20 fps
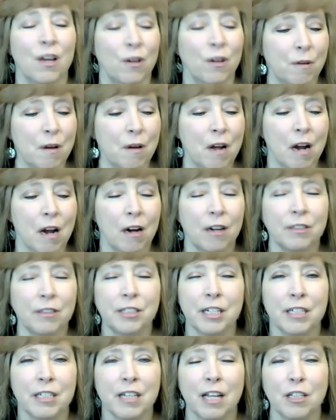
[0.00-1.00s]
Our
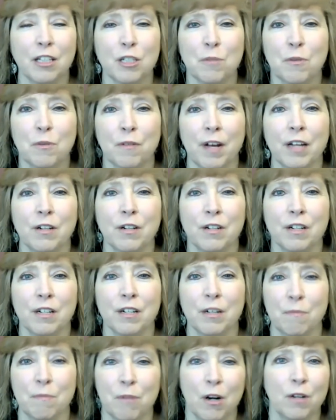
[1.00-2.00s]
technology
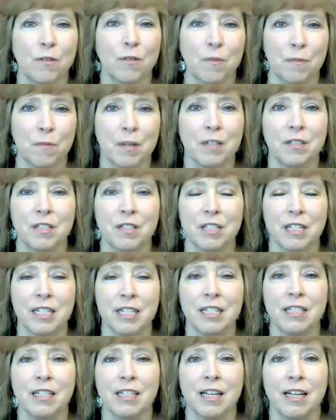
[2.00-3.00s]
provider, part of them is
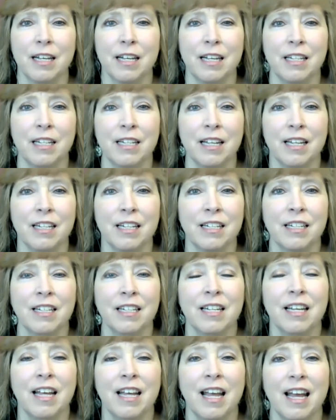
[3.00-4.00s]
in India,
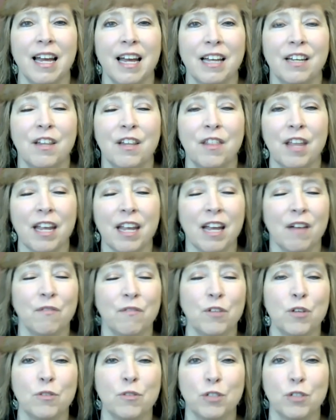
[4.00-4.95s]
and they have